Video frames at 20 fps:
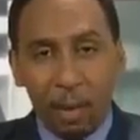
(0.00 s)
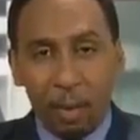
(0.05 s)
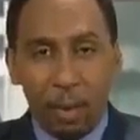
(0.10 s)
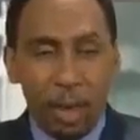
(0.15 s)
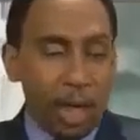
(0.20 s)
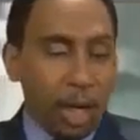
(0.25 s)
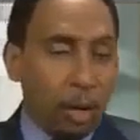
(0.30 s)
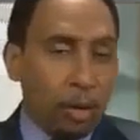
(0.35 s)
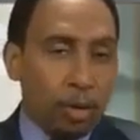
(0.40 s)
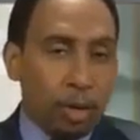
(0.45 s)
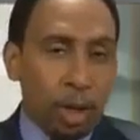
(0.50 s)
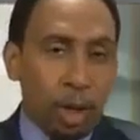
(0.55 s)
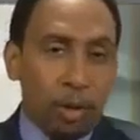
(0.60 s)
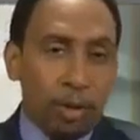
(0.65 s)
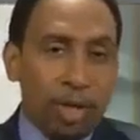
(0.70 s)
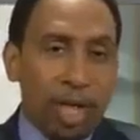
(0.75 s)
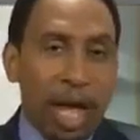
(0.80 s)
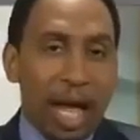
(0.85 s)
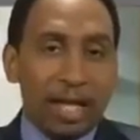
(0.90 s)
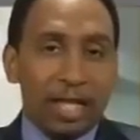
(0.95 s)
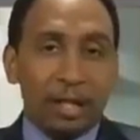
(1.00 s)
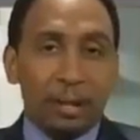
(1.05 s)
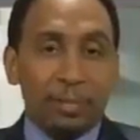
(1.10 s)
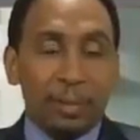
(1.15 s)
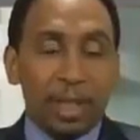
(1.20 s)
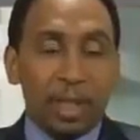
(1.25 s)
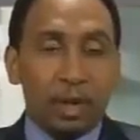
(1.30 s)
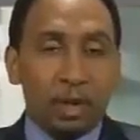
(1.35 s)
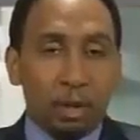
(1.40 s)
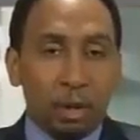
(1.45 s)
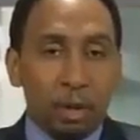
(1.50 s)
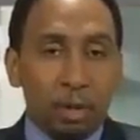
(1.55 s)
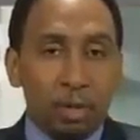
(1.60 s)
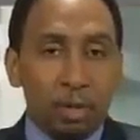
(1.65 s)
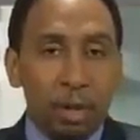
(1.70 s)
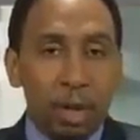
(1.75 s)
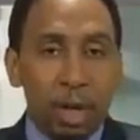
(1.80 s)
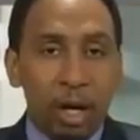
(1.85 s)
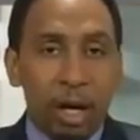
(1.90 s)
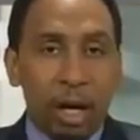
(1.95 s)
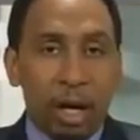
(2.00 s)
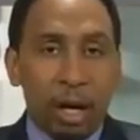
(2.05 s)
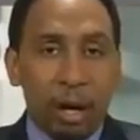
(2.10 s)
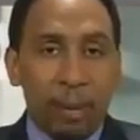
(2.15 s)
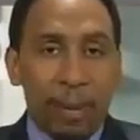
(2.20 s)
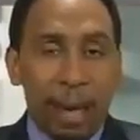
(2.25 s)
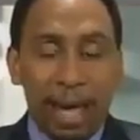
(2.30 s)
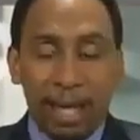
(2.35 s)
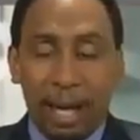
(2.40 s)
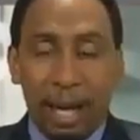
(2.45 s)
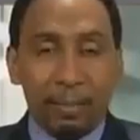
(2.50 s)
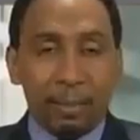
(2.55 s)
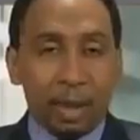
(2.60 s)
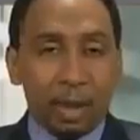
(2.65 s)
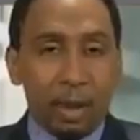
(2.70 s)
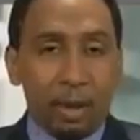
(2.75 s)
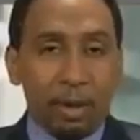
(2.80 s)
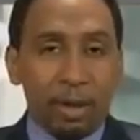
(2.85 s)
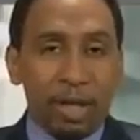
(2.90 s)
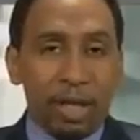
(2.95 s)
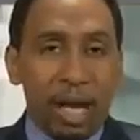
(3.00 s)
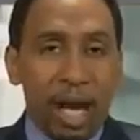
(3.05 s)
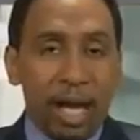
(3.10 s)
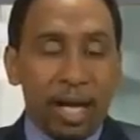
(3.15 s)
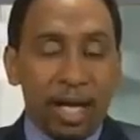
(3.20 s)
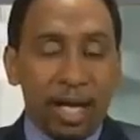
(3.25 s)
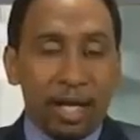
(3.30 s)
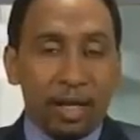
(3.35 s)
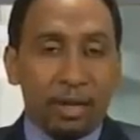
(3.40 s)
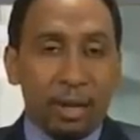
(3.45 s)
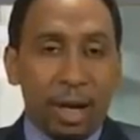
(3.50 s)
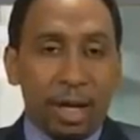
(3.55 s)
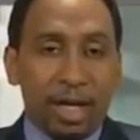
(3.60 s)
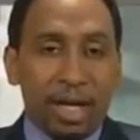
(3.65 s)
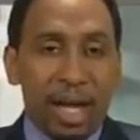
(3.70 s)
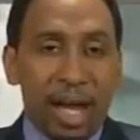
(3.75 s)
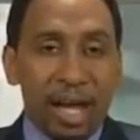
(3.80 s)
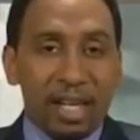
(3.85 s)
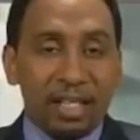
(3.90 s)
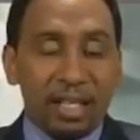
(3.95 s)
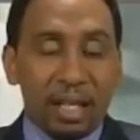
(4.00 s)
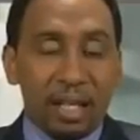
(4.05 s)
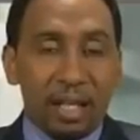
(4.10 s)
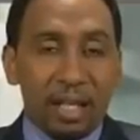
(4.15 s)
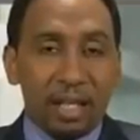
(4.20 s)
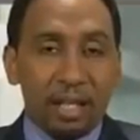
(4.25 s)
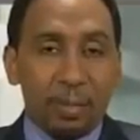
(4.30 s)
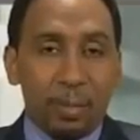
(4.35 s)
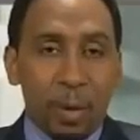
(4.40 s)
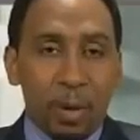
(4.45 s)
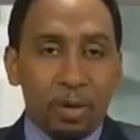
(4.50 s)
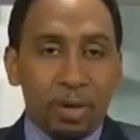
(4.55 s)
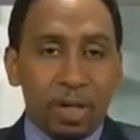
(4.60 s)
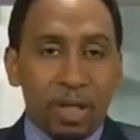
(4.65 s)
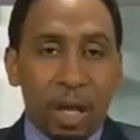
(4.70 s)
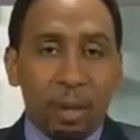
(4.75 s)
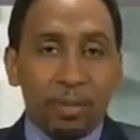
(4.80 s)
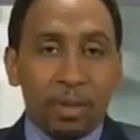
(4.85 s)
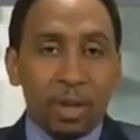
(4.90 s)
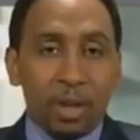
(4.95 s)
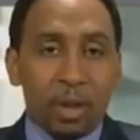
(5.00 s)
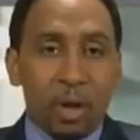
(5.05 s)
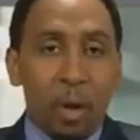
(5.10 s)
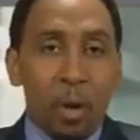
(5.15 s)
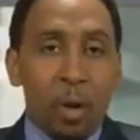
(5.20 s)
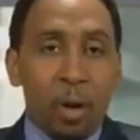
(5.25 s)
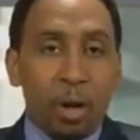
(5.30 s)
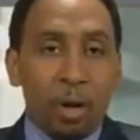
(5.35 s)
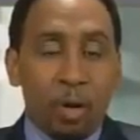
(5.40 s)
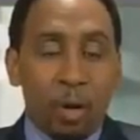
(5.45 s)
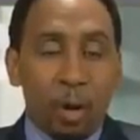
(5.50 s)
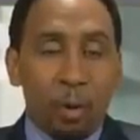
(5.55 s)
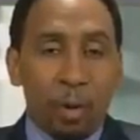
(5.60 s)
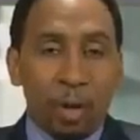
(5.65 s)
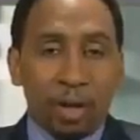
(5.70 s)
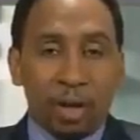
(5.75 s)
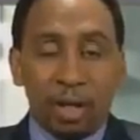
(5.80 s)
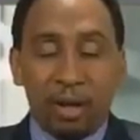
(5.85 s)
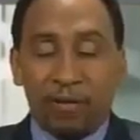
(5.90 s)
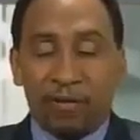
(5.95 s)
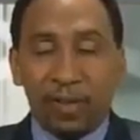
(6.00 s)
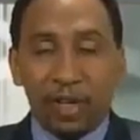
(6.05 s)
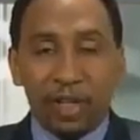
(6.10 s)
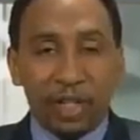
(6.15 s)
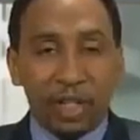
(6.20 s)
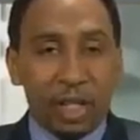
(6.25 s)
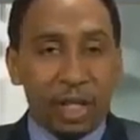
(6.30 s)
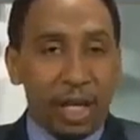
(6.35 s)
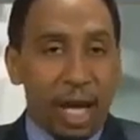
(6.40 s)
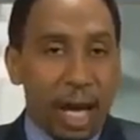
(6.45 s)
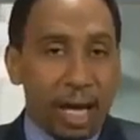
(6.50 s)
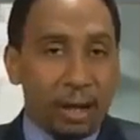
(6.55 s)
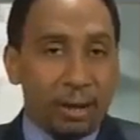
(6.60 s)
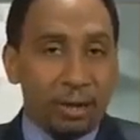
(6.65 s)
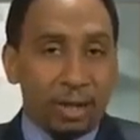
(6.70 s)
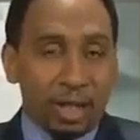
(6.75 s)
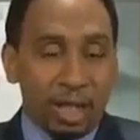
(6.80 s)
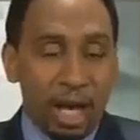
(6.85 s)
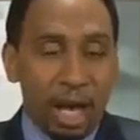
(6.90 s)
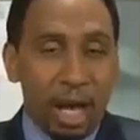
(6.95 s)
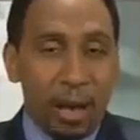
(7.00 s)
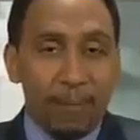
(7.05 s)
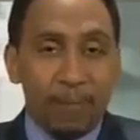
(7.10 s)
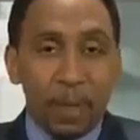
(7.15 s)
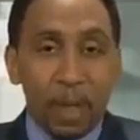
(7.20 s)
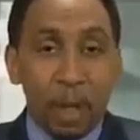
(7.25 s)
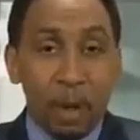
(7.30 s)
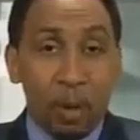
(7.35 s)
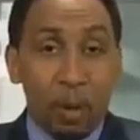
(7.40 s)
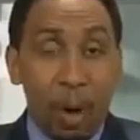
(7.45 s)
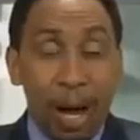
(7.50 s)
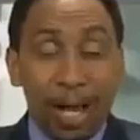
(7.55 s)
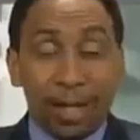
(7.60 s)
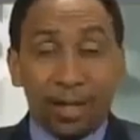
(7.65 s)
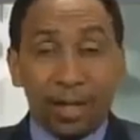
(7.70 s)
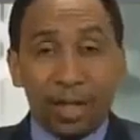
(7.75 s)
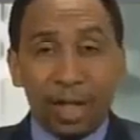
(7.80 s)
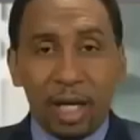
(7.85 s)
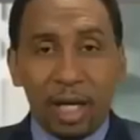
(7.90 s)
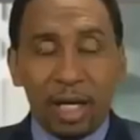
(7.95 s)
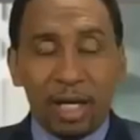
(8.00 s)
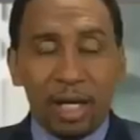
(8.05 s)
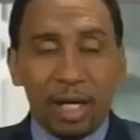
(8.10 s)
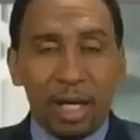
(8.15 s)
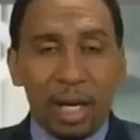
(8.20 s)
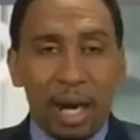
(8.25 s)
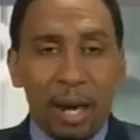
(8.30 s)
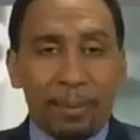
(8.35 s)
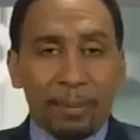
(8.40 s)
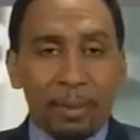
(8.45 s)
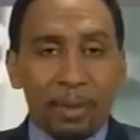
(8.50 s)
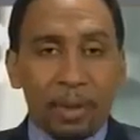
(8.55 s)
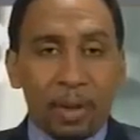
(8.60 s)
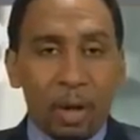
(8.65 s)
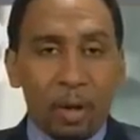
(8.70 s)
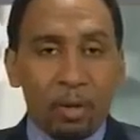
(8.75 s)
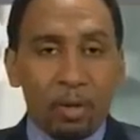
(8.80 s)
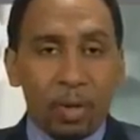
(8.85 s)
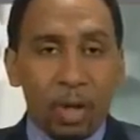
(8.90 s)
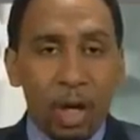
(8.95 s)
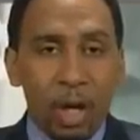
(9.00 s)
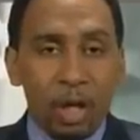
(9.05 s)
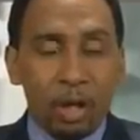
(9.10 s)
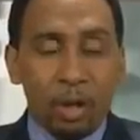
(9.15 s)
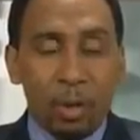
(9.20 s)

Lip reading: We don't know that to be true, and I'm certainly not here to try to cast any aspersions. I'm just going on what the aficionados say watching the Indianapolis Colts.